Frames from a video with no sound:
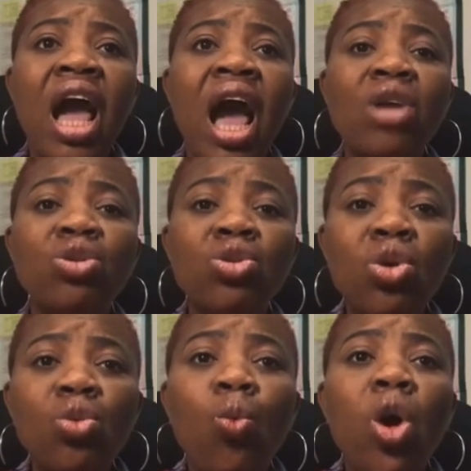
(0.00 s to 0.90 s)
and you
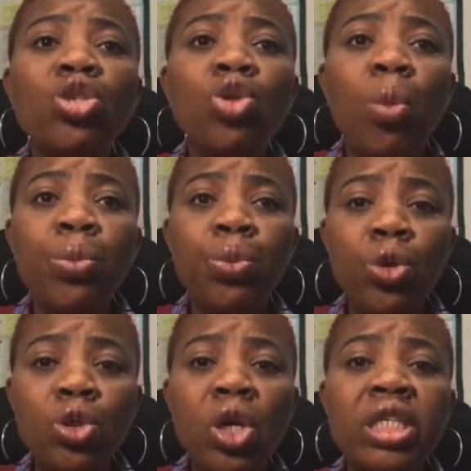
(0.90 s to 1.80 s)
know what your
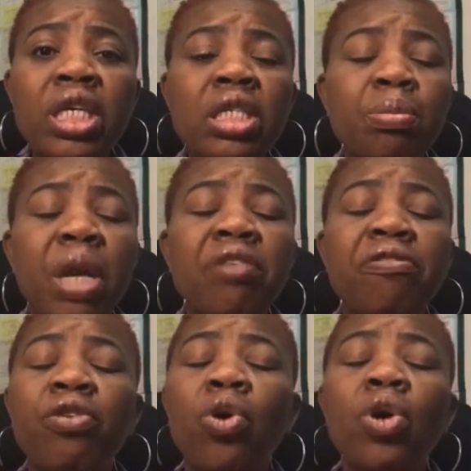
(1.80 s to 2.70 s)
product is meant
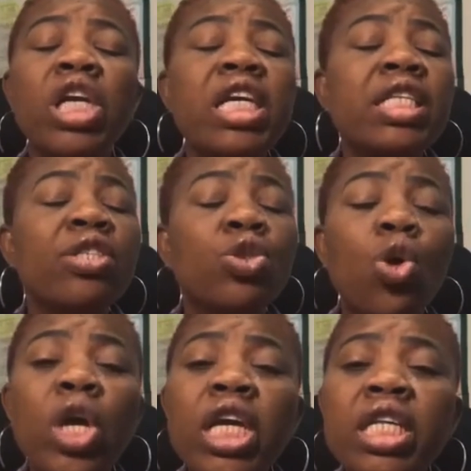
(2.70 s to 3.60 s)
for, it's
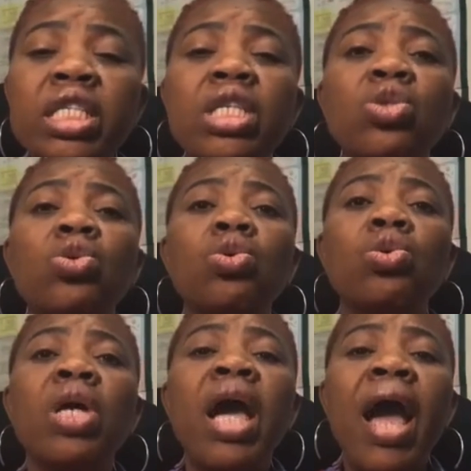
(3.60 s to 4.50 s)
so easy
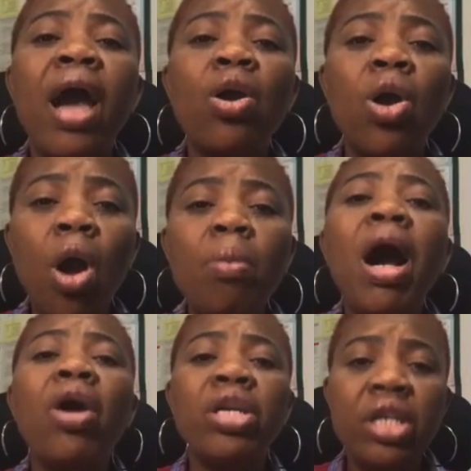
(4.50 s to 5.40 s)
to come
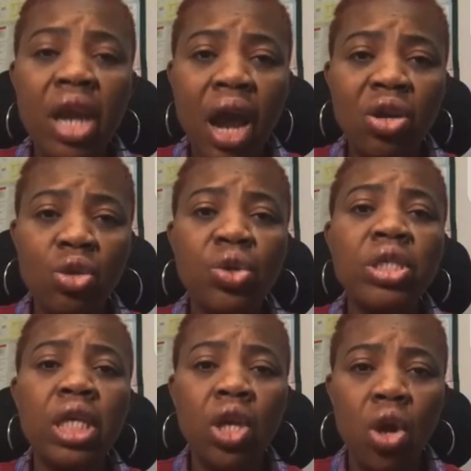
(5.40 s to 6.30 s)
out here and
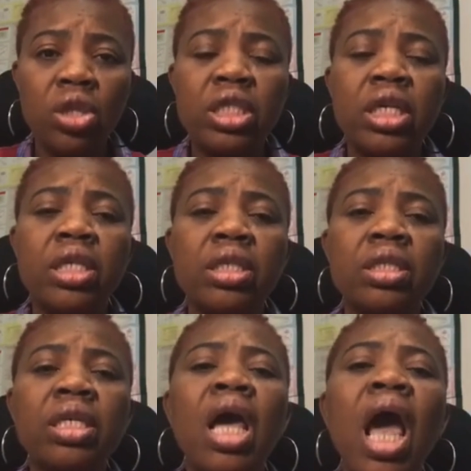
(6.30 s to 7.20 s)
create a
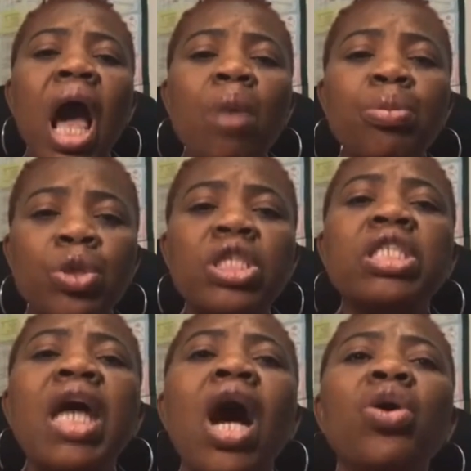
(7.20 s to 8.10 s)
content and put
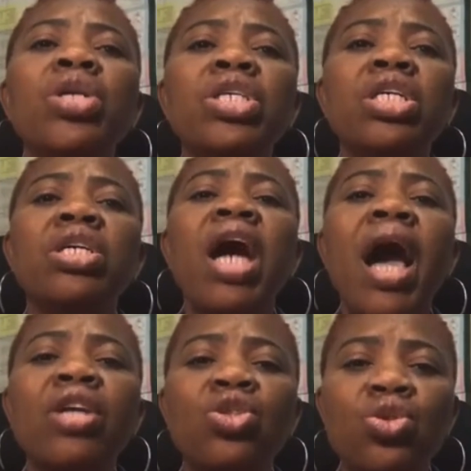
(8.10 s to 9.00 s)
it out here
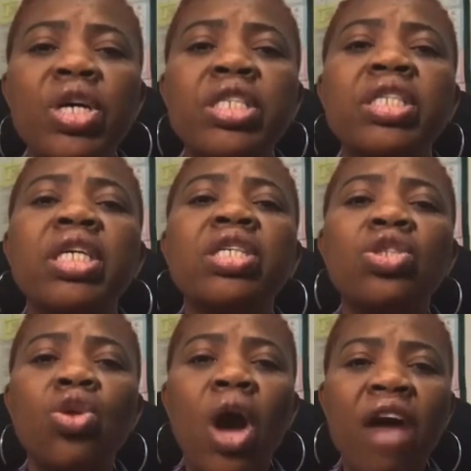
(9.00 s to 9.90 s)

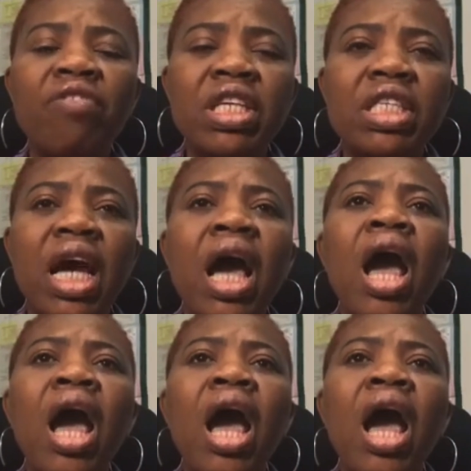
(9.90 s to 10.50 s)
addressing your avatar.